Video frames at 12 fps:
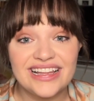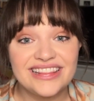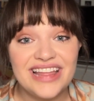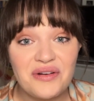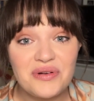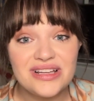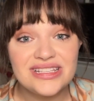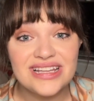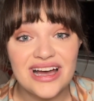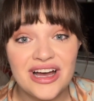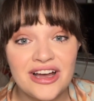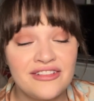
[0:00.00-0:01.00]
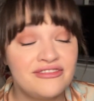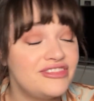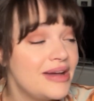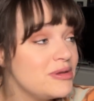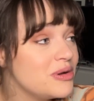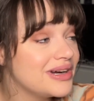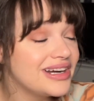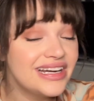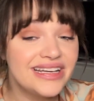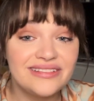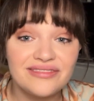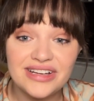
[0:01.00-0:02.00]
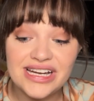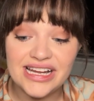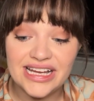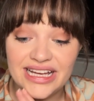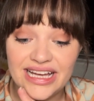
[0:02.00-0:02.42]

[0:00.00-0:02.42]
that was February in reading.